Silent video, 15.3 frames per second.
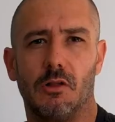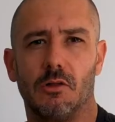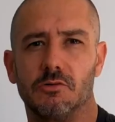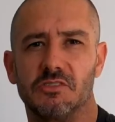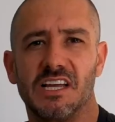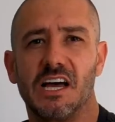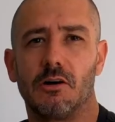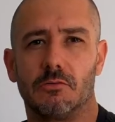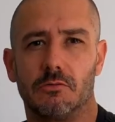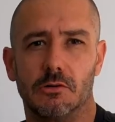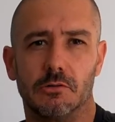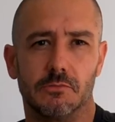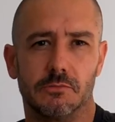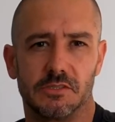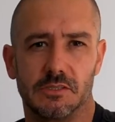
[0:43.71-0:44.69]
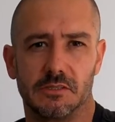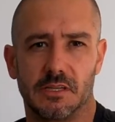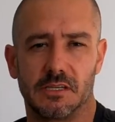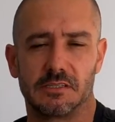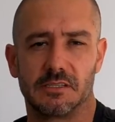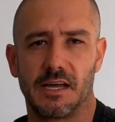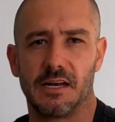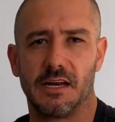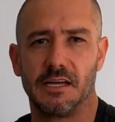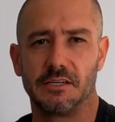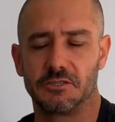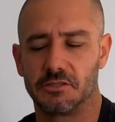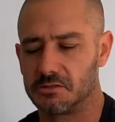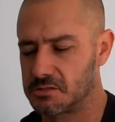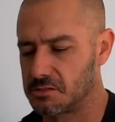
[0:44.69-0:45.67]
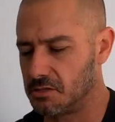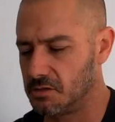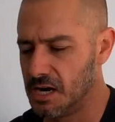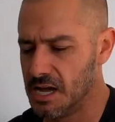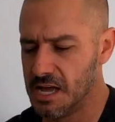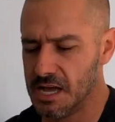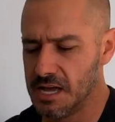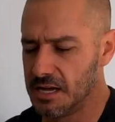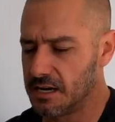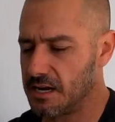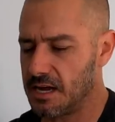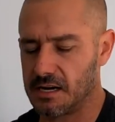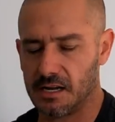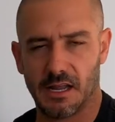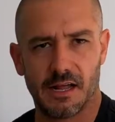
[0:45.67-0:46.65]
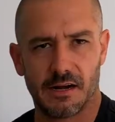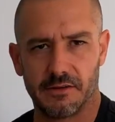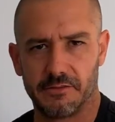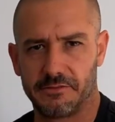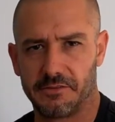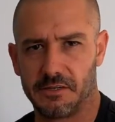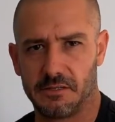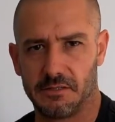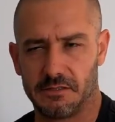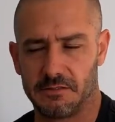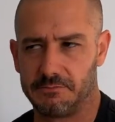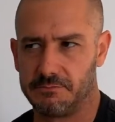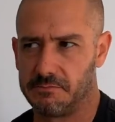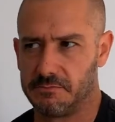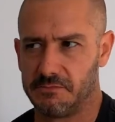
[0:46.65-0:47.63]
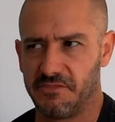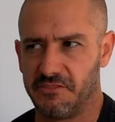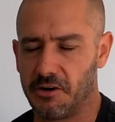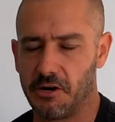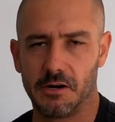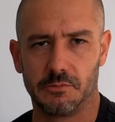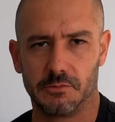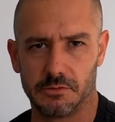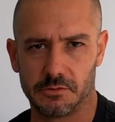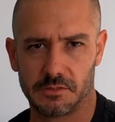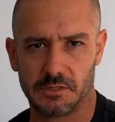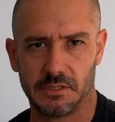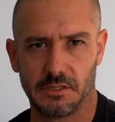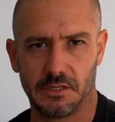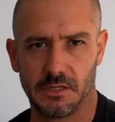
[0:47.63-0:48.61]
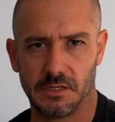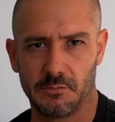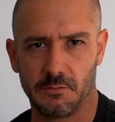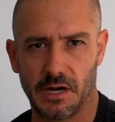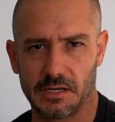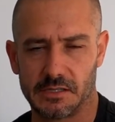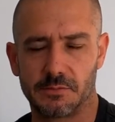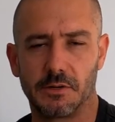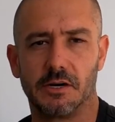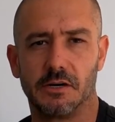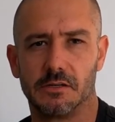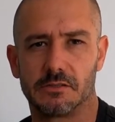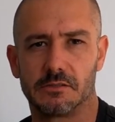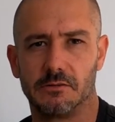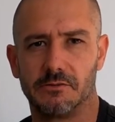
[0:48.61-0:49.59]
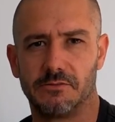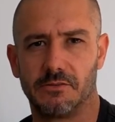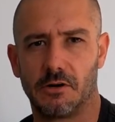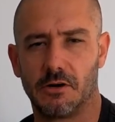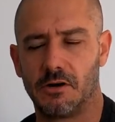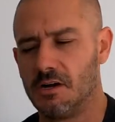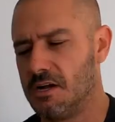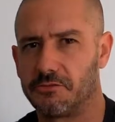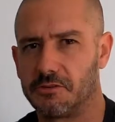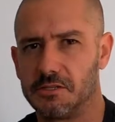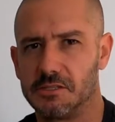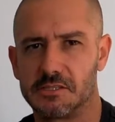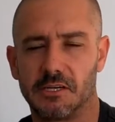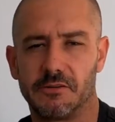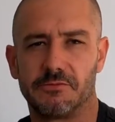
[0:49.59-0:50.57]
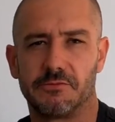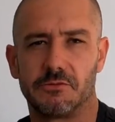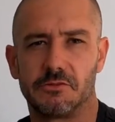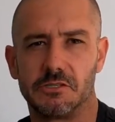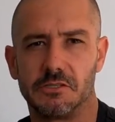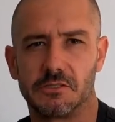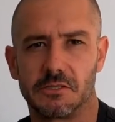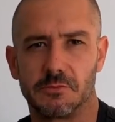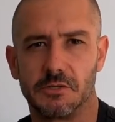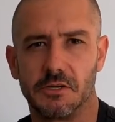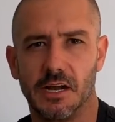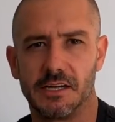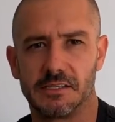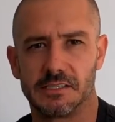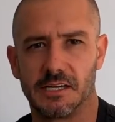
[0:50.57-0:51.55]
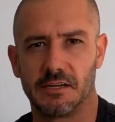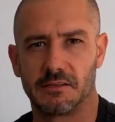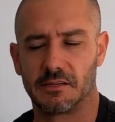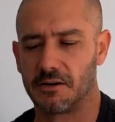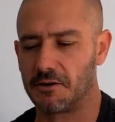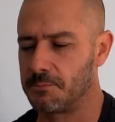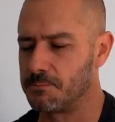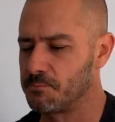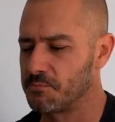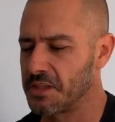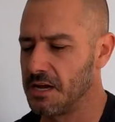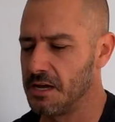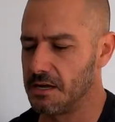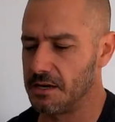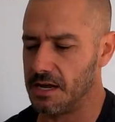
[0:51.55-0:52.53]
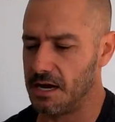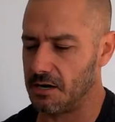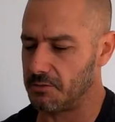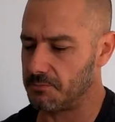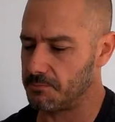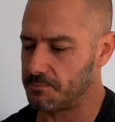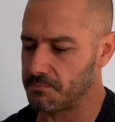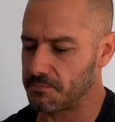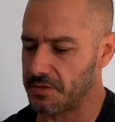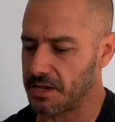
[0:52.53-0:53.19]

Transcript: hotel rooms and things of that nature. So I've got a lot of variables in my experience so far. Hopefully it's helpful to some of you guys out there. Now,